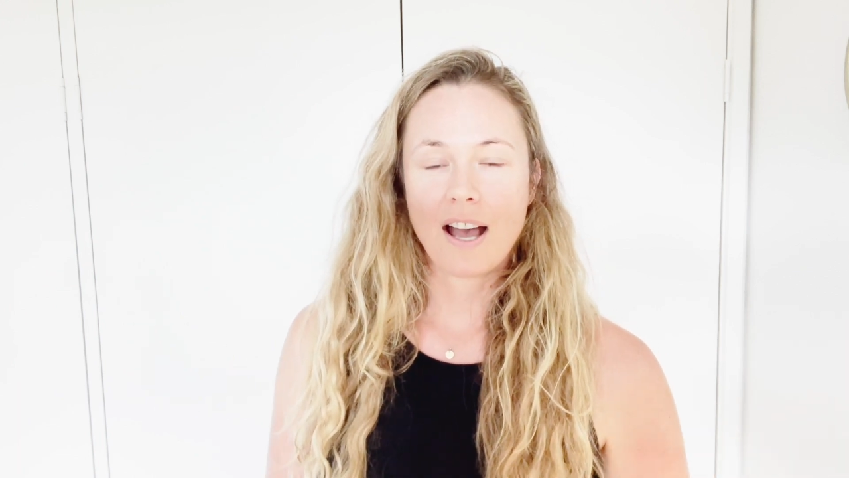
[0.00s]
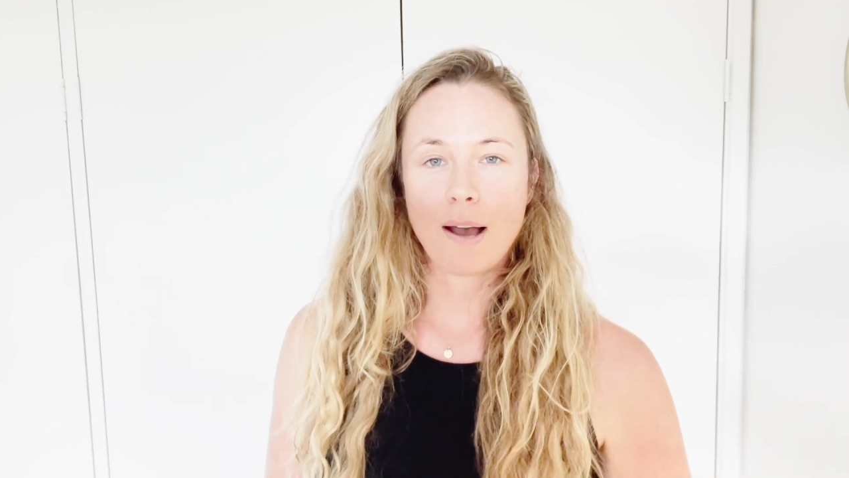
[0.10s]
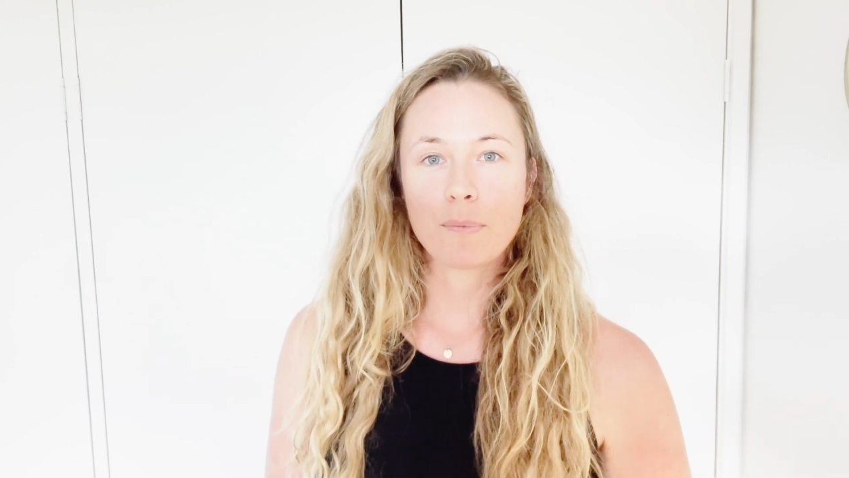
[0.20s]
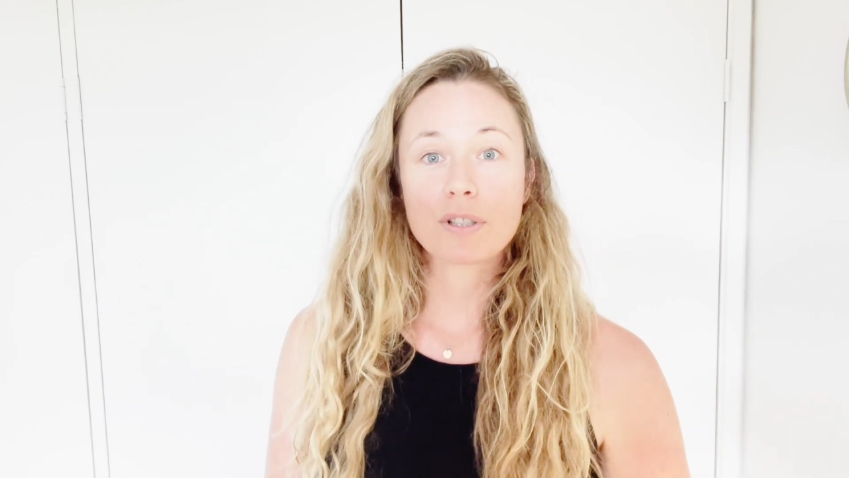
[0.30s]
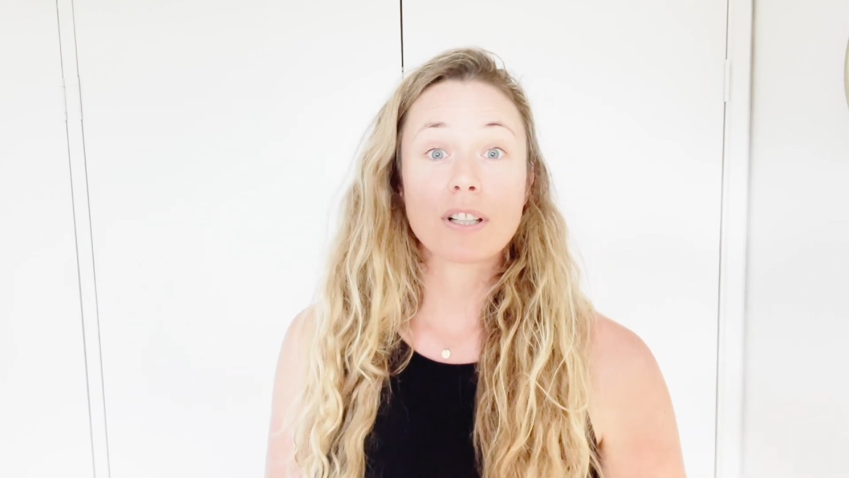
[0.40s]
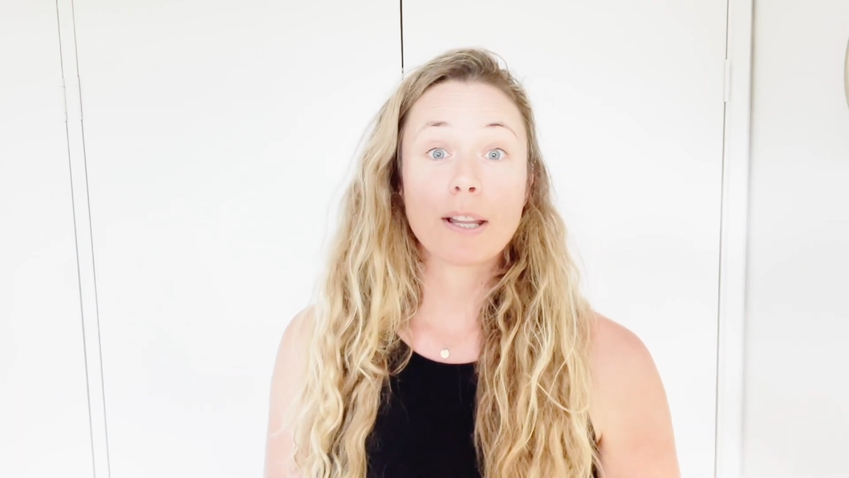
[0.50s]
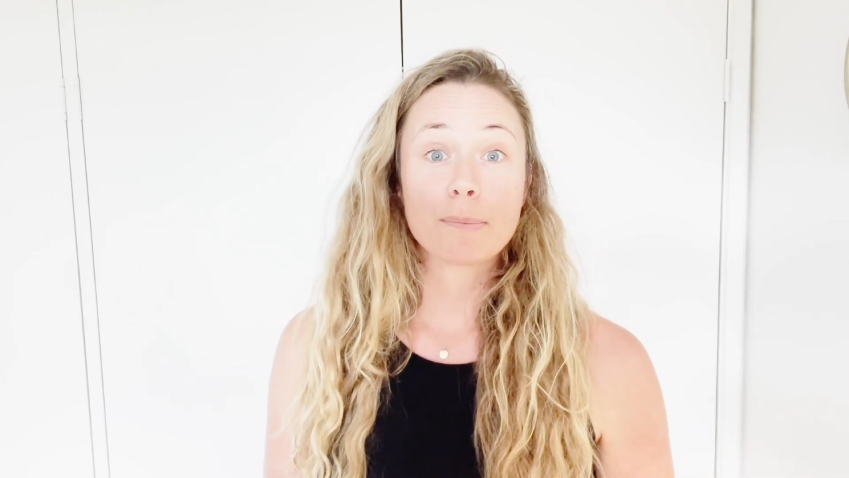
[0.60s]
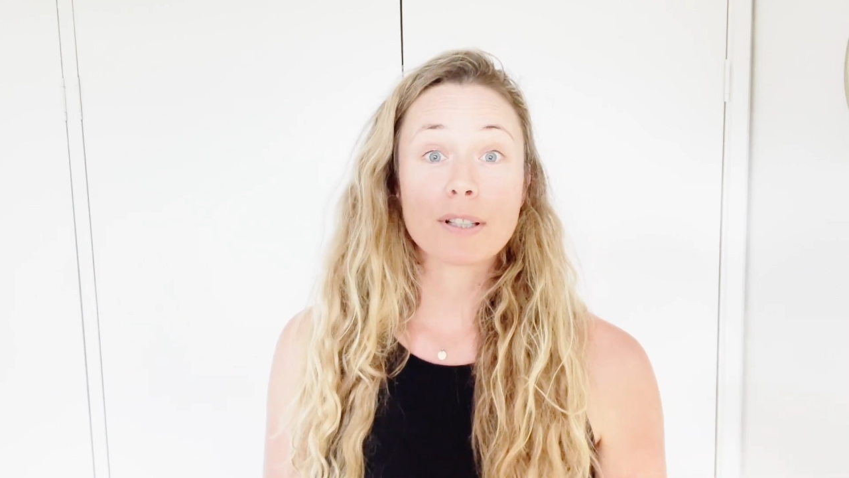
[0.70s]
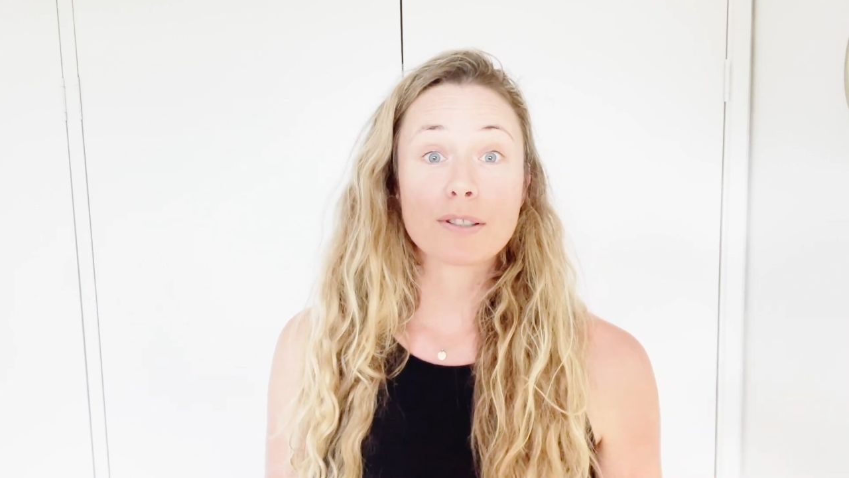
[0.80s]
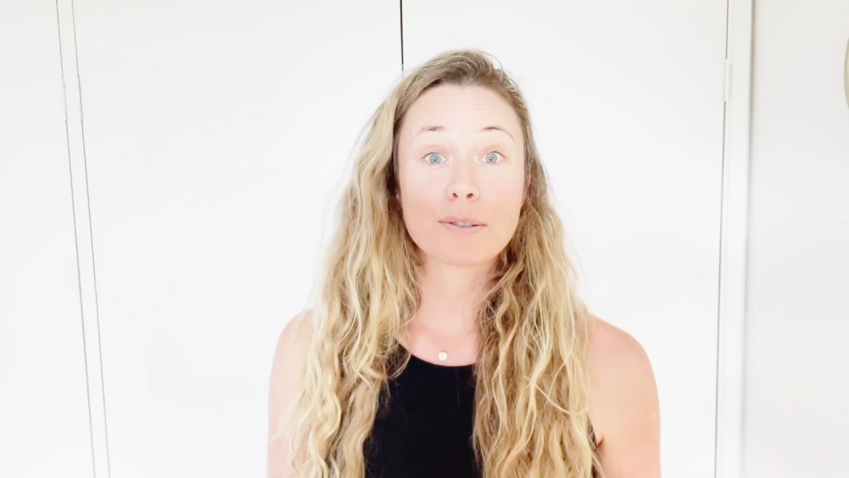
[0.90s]
which led
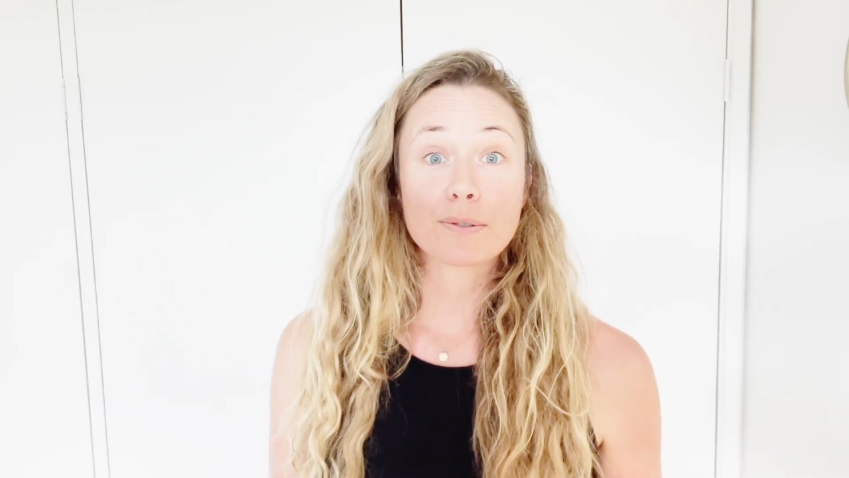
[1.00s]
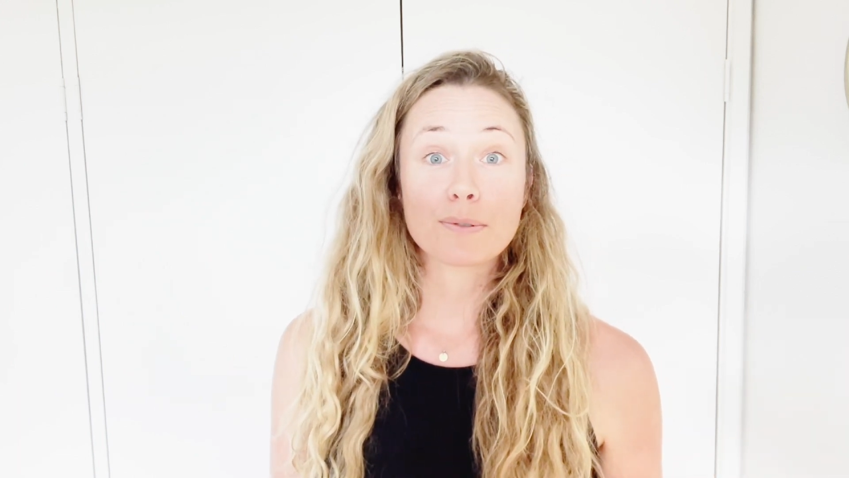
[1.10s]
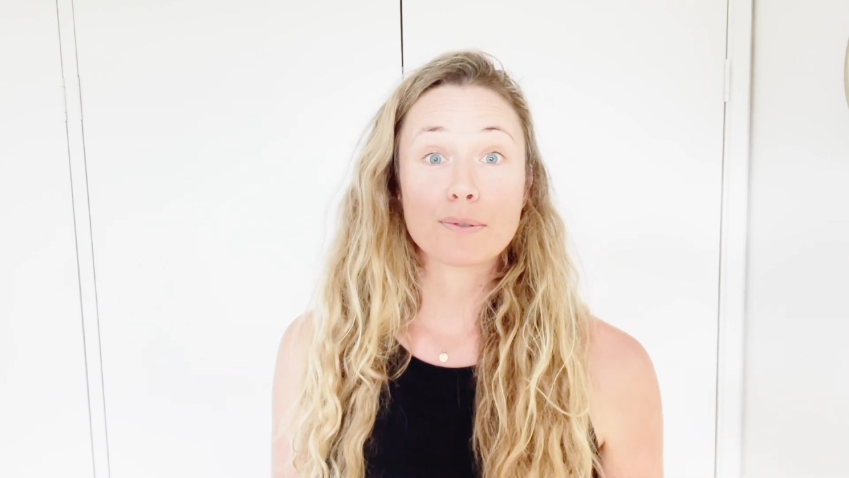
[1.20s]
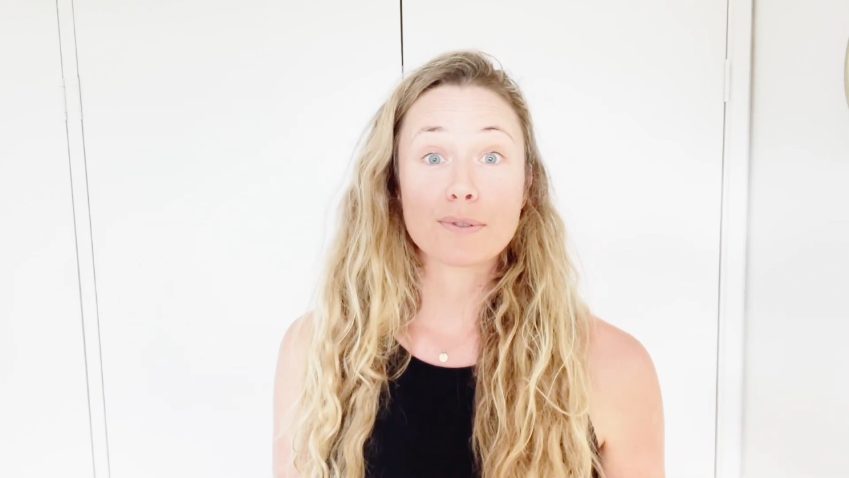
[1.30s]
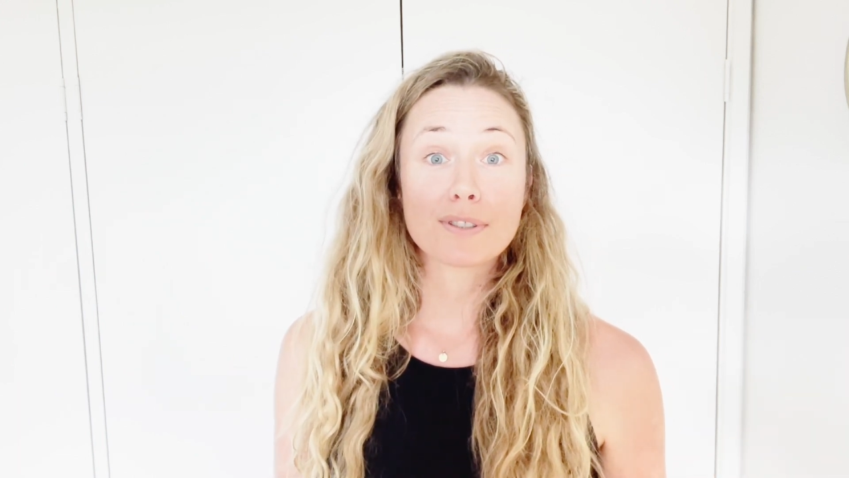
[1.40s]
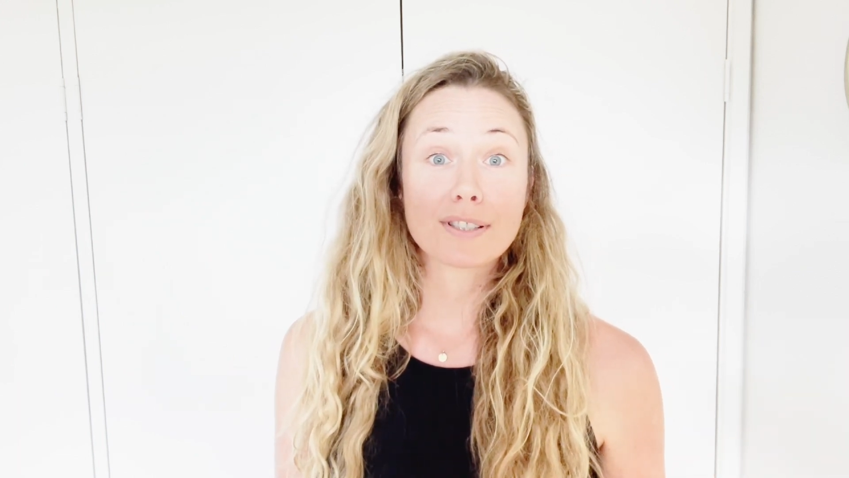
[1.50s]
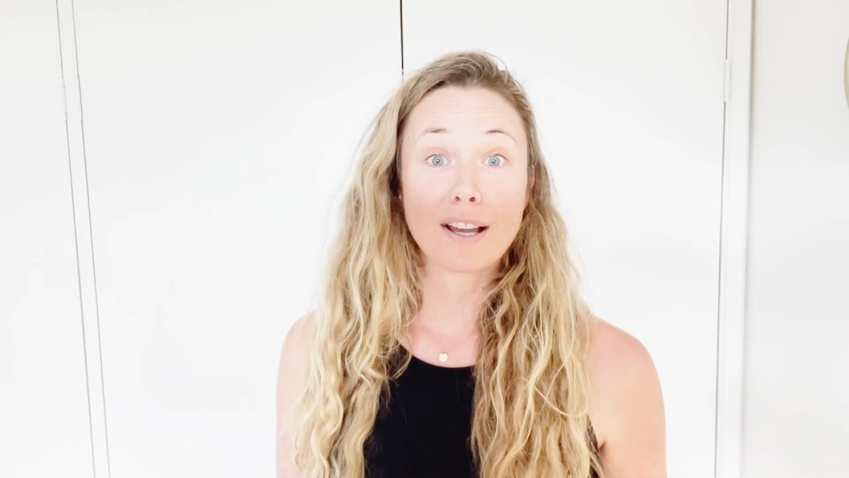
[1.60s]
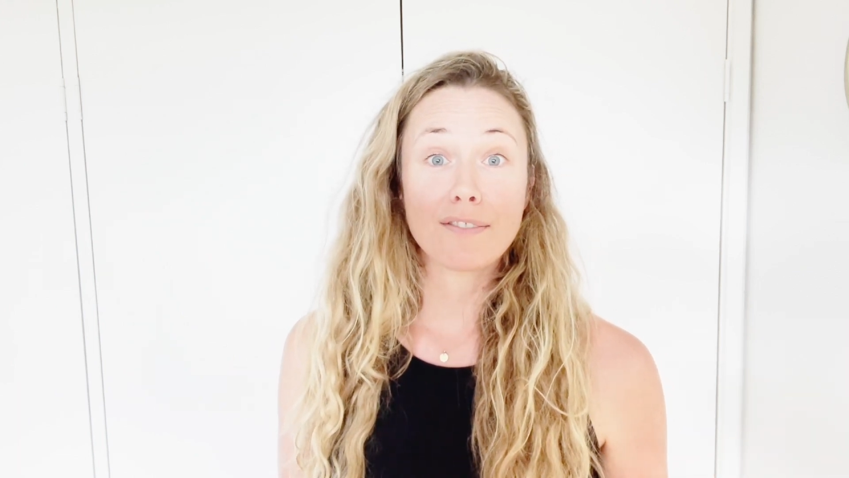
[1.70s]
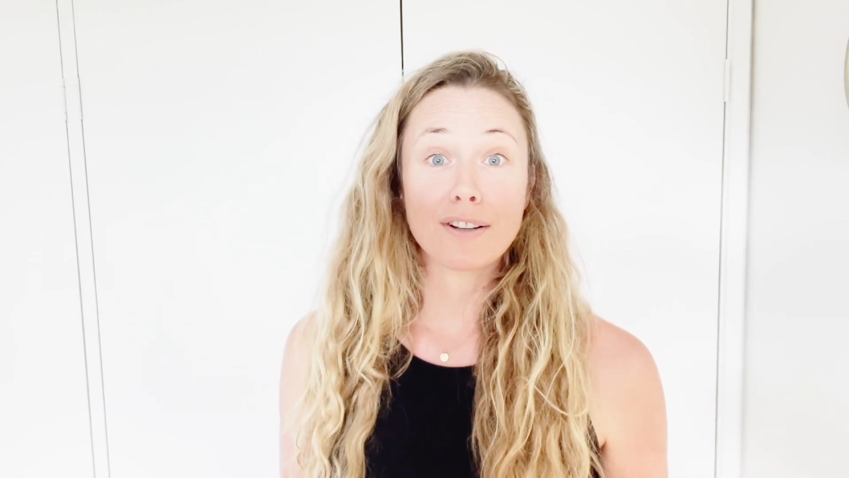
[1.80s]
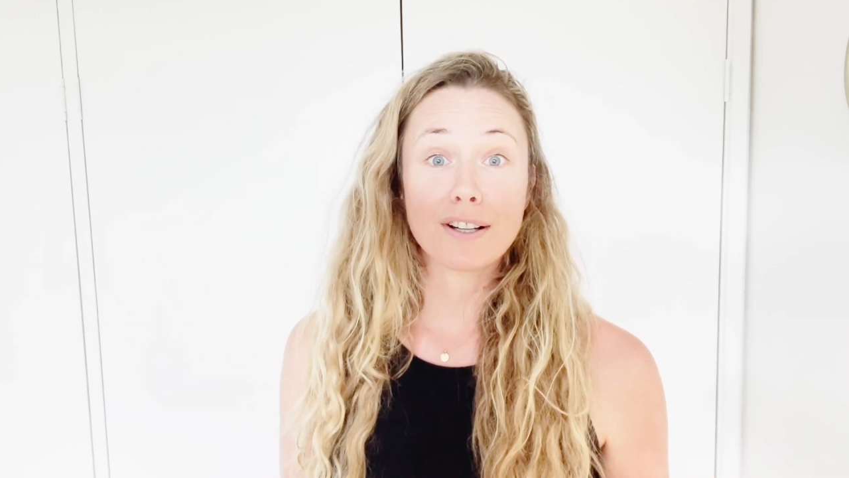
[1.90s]
me to
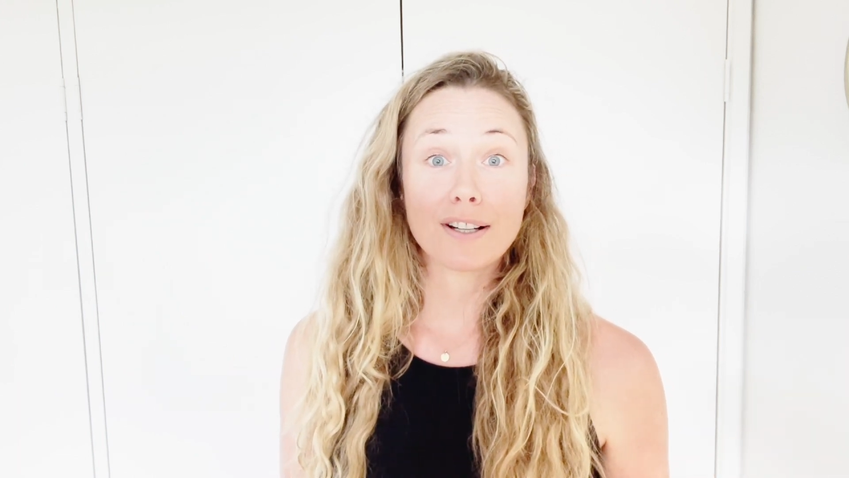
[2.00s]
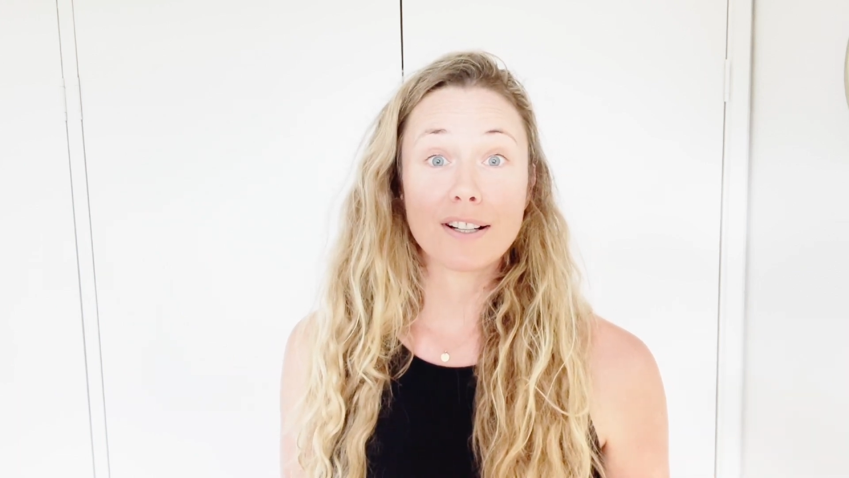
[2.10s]
discover